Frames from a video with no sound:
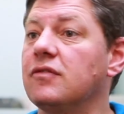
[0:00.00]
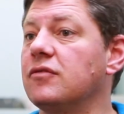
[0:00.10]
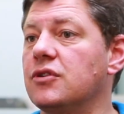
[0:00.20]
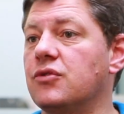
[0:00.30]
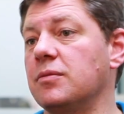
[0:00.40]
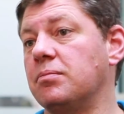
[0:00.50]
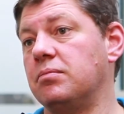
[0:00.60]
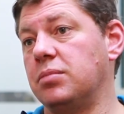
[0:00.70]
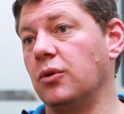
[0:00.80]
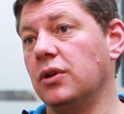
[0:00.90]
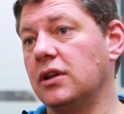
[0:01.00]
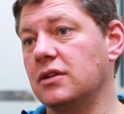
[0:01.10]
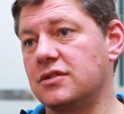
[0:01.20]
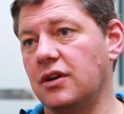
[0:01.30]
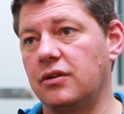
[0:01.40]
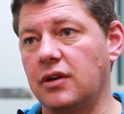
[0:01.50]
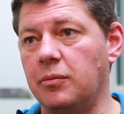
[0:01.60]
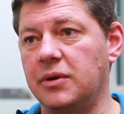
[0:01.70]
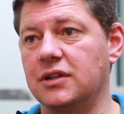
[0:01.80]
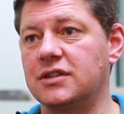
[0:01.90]
inventory pooling, so our
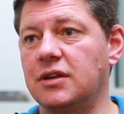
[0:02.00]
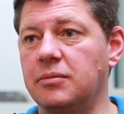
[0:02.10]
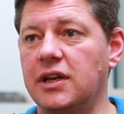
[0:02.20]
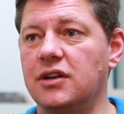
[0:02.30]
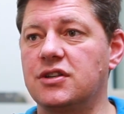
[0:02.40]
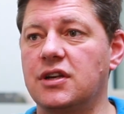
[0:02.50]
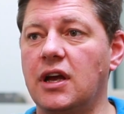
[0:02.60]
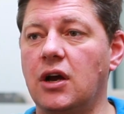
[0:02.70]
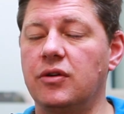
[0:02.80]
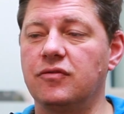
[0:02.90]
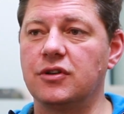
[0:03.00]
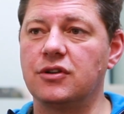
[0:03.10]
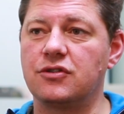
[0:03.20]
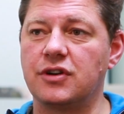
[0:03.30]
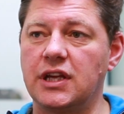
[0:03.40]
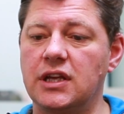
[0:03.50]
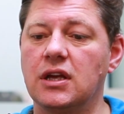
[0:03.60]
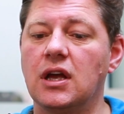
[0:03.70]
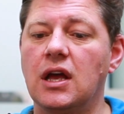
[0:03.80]
ability to manage our inventory